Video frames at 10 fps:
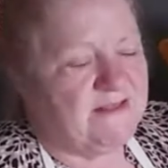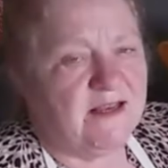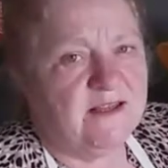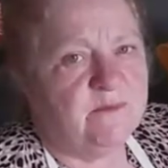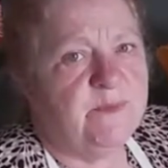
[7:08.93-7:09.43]
it's
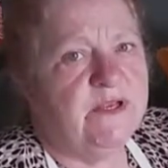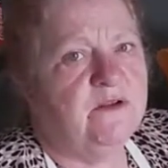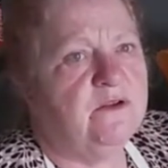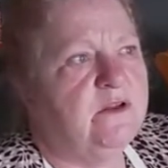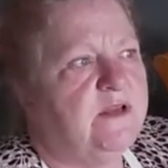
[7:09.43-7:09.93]
either
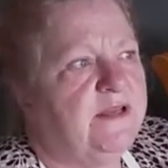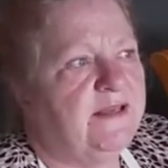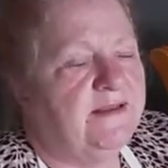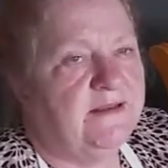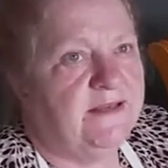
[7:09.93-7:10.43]
been
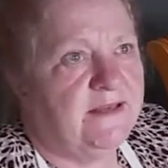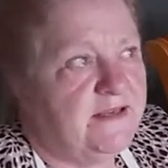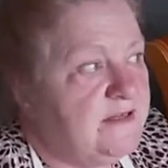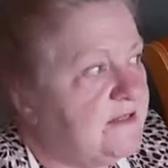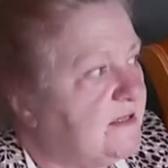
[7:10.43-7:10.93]

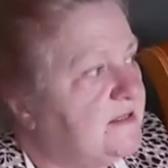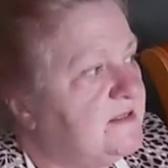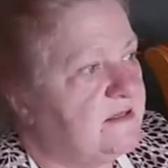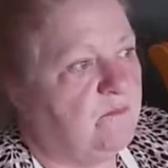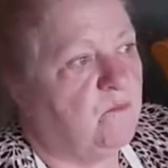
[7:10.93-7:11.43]
heated
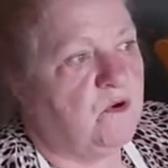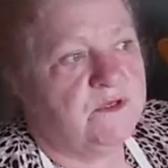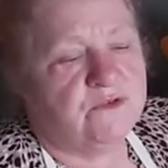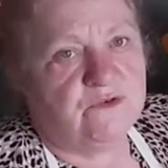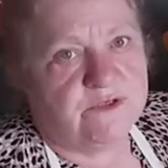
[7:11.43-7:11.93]

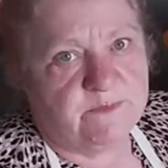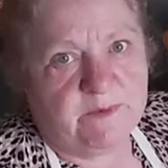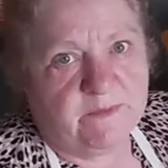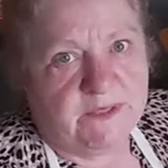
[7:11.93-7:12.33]
somewhat or it's been